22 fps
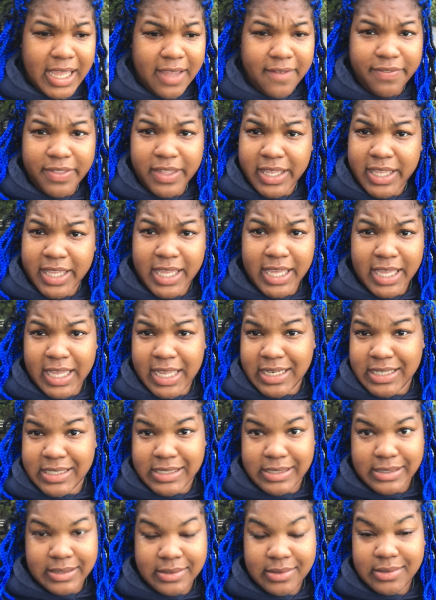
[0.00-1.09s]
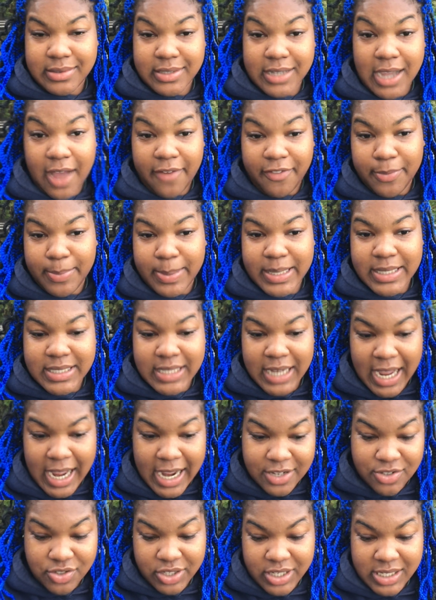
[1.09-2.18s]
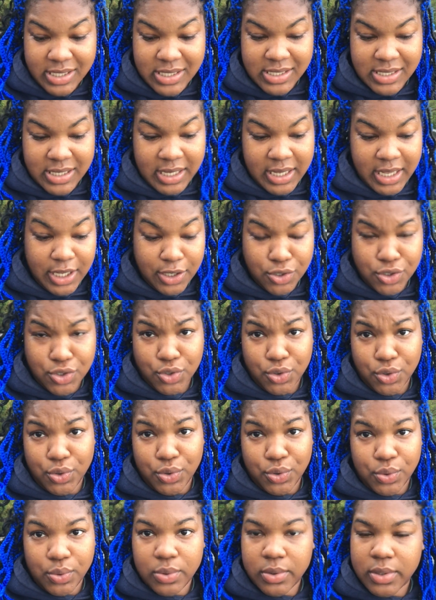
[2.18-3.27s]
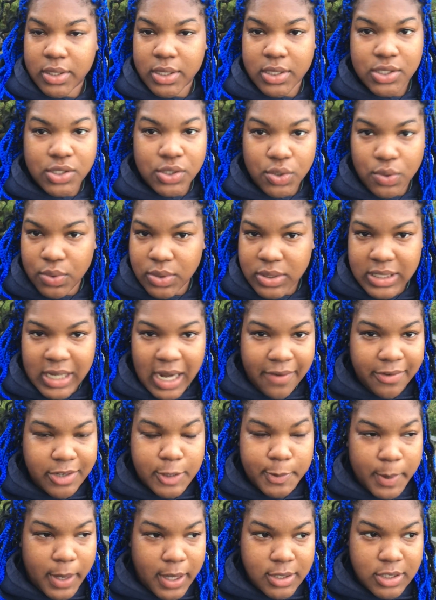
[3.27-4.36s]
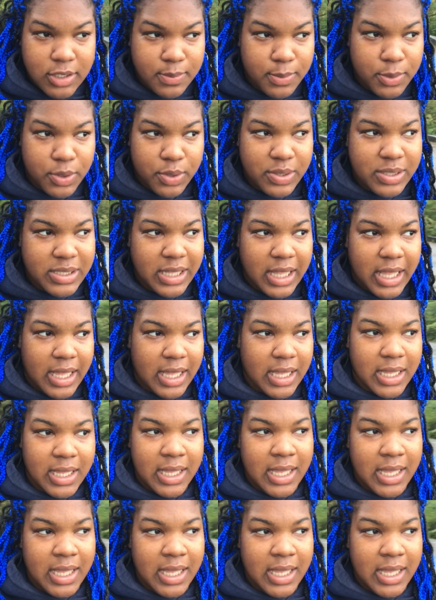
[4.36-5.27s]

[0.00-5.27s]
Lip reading: If the kid, God forbid, dies or gets sick in school, the school is not responsible. It's like,